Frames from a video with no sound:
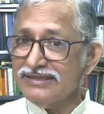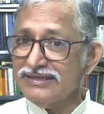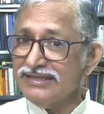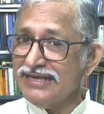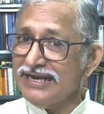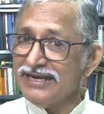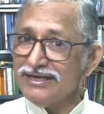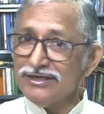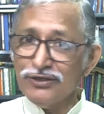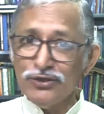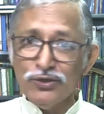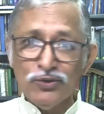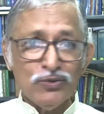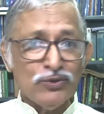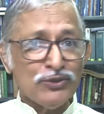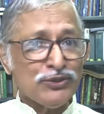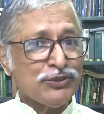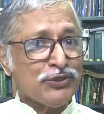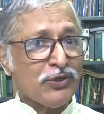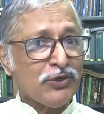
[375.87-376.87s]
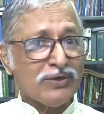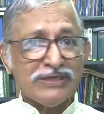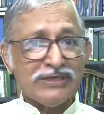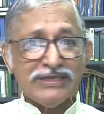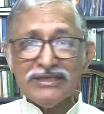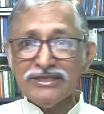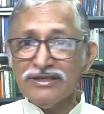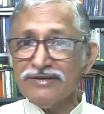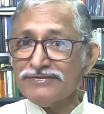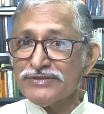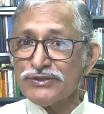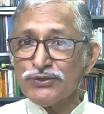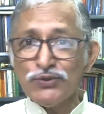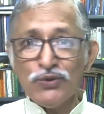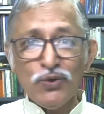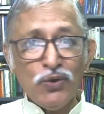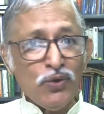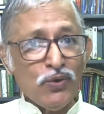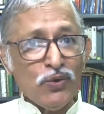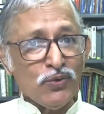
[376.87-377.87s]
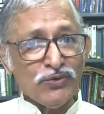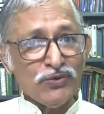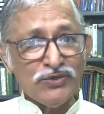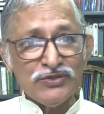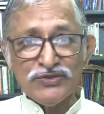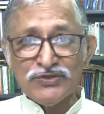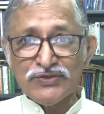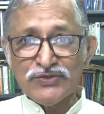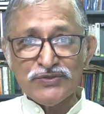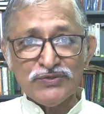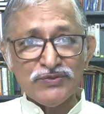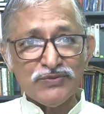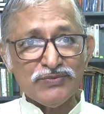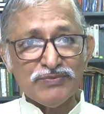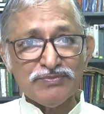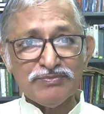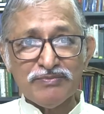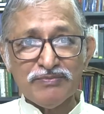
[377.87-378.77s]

They had no shortage of swords